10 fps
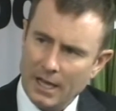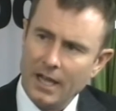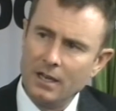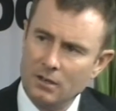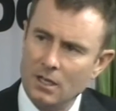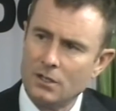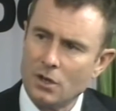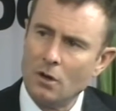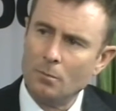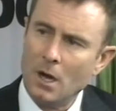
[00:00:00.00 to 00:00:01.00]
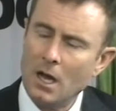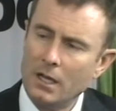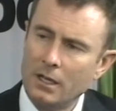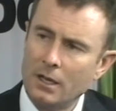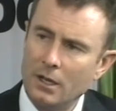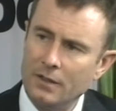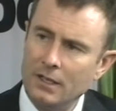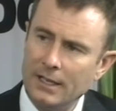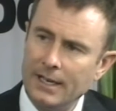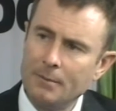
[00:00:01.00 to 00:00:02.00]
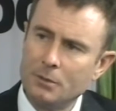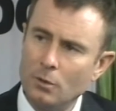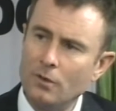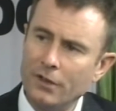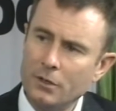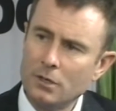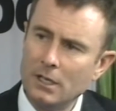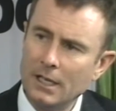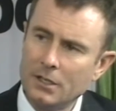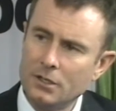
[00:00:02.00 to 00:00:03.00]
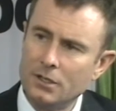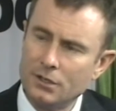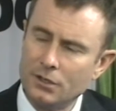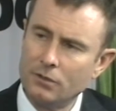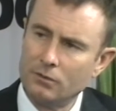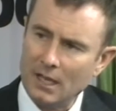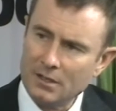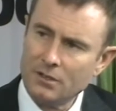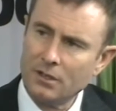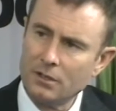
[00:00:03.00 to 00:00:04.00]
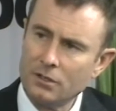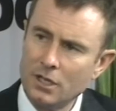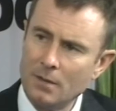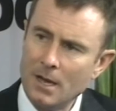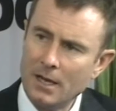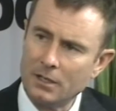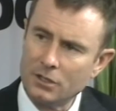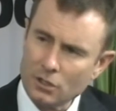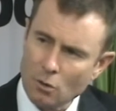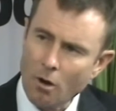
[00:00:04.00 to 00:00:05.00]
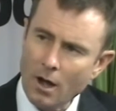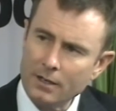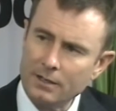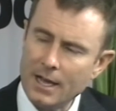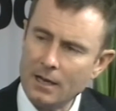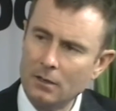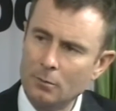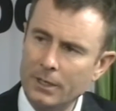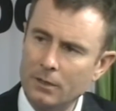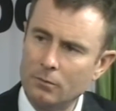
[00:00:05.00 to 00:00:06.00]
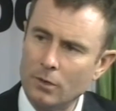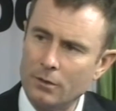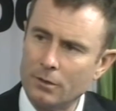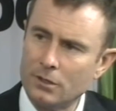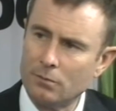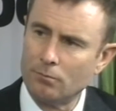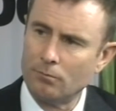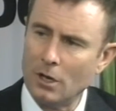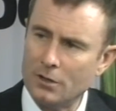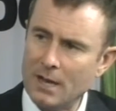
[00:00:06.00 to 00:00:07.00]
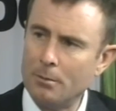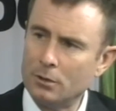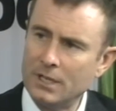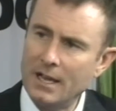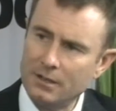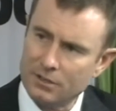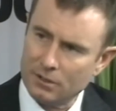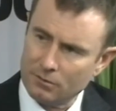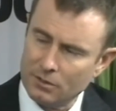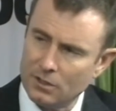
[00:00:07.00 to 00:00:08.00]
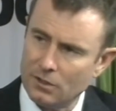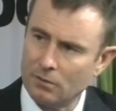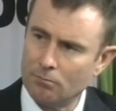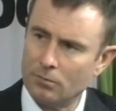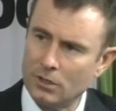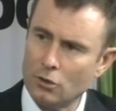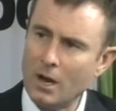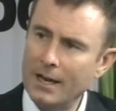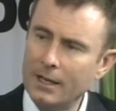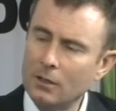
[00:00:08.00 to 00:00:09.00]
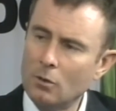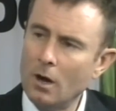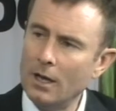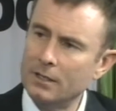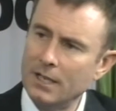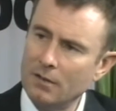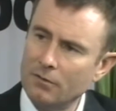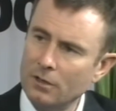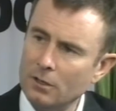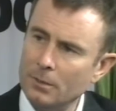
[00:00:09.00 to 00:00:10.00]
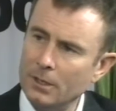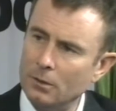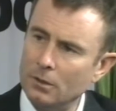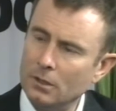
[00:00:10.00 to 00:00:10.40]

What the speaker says: in years gone by, in the lead up to a federal election, does the share market just quieten down a little bit? Whether it goes up or down, does the trading quieten down for a little bit, or?